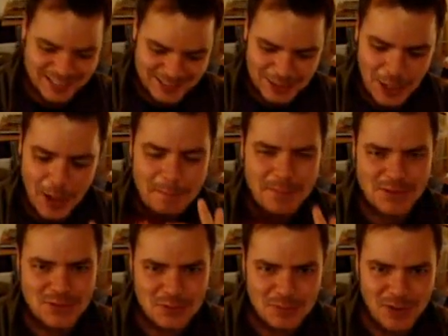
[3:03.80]
little
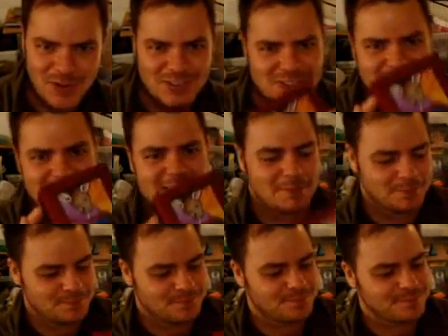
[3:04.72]
puzzle box.
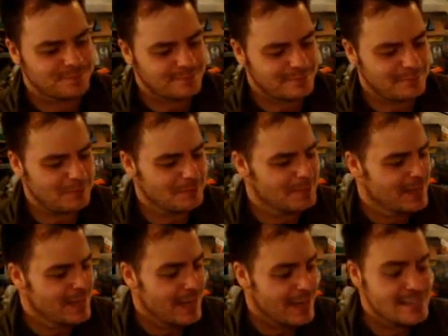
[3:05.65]

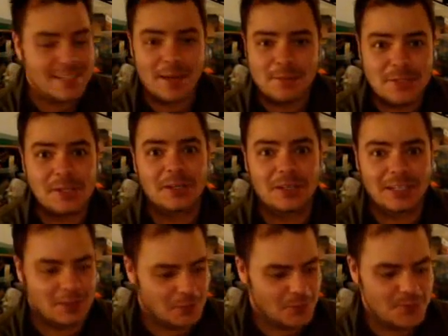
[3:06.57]
It's
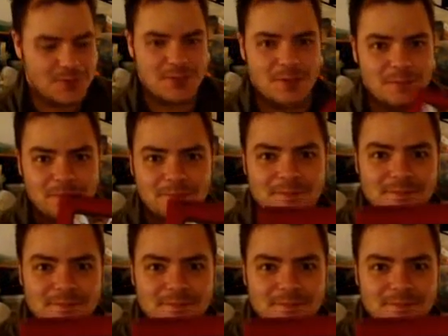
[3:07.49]
absolutely awesome.